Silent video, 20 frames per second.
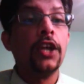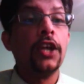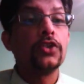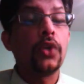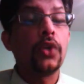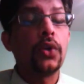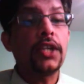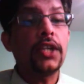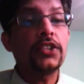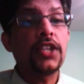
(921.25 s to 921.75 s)

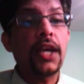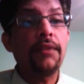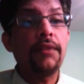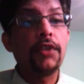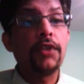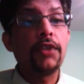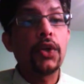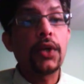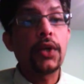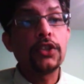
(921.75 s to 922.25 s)
So let's have
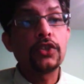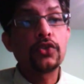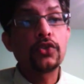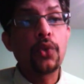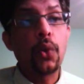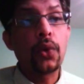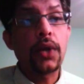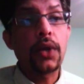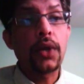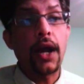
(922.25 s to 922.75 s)
a look at the
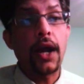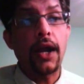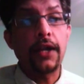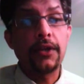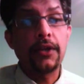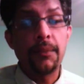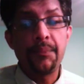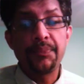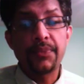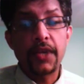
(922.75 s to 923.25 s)

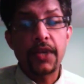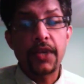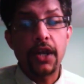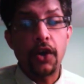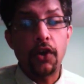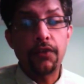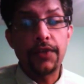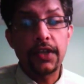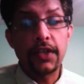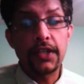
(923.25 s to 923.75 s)
scorecard
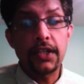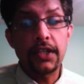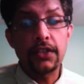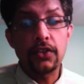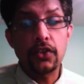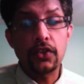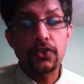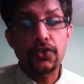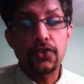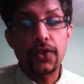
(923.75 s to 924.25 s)
of England
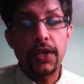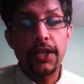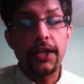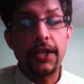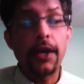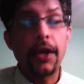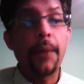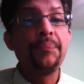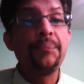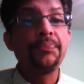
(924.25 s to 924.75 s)
and
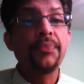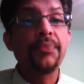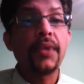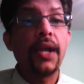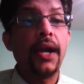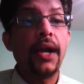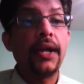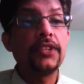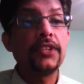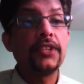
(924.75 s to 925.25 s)
Australia
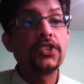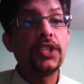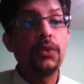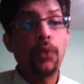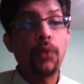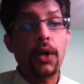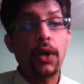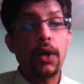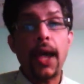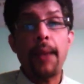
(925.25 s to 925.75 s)
and see
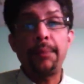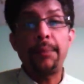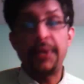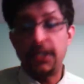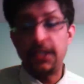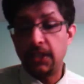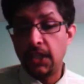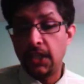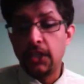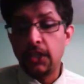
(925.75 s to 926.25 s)
what
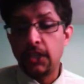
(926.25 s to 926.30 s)
happened.